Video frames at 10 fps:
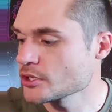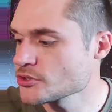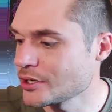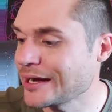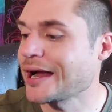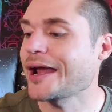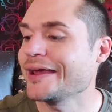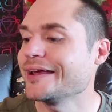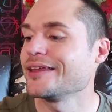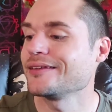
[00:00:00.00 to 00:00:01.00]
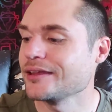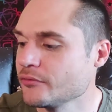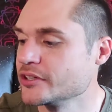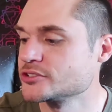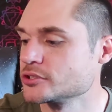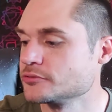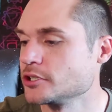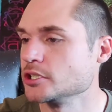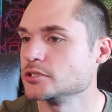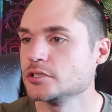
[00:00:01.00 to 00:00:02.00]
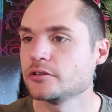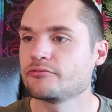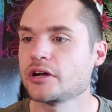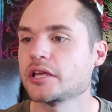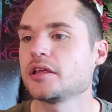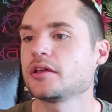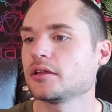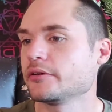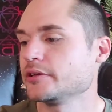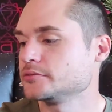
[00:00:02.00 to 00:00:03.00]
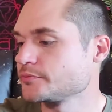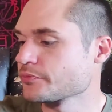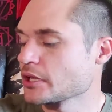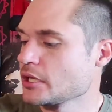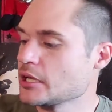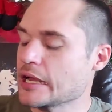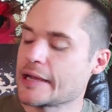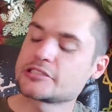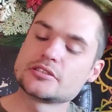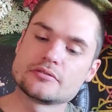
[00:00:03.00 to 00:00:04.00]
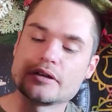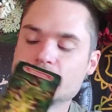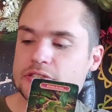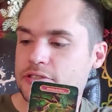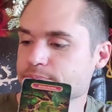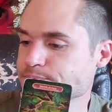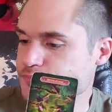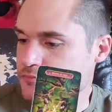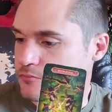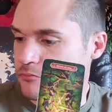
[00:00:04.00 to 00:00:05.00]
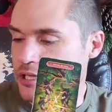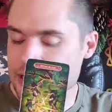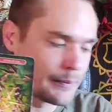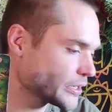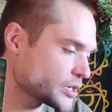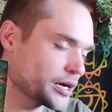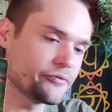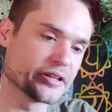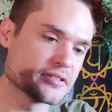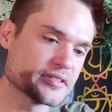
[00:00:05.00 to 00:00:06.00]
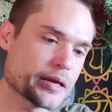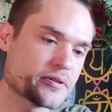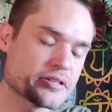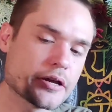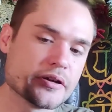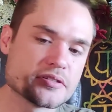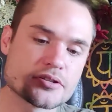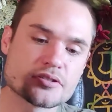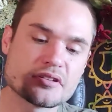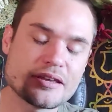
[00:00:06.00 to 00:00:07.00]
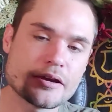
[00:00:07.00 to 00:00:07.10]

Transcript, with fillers: So I love it so far. Fucking love it. Action advice. Come out of conflict. Same as Aries. I just did